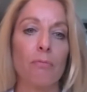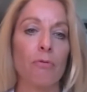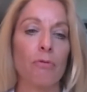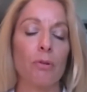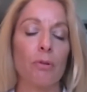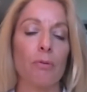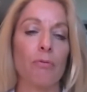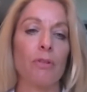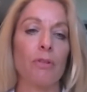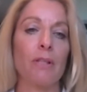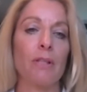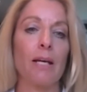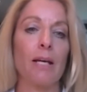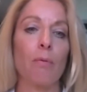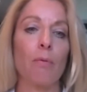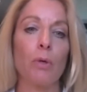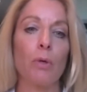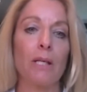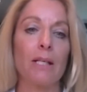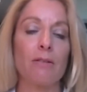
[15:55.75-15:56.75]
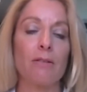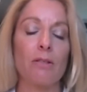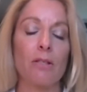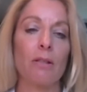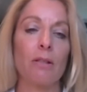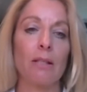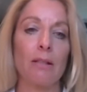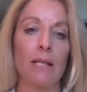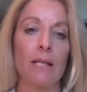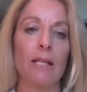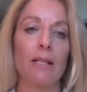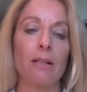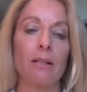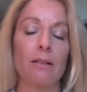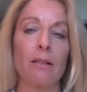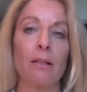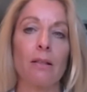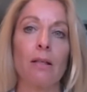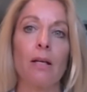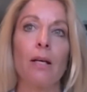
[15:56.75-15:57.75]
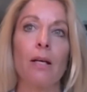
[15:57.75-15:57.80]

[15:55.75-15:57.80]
for that week, so that they can